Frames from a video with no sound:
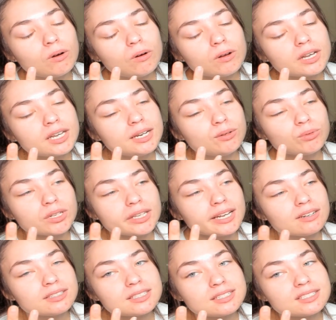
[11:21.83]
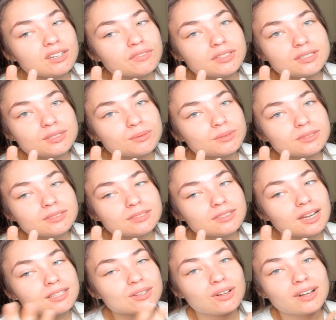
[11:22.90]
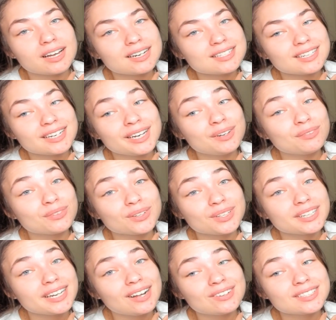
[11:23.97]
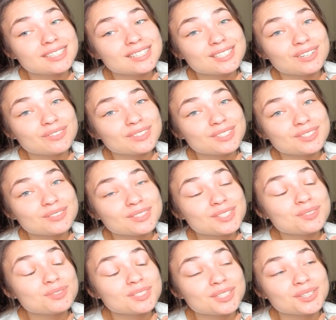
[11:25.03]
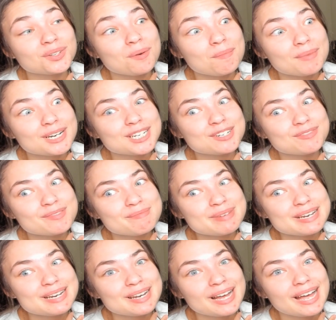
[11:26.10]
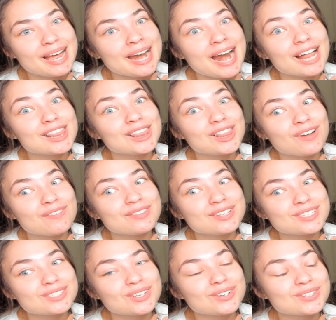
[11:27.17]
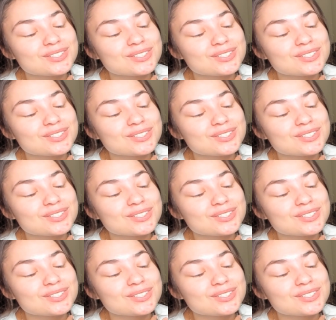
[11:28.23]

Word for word: he really outdid himself in this one. That's all I gotta say. He really outdid himself in this one. This was a little much for me, and I love this song.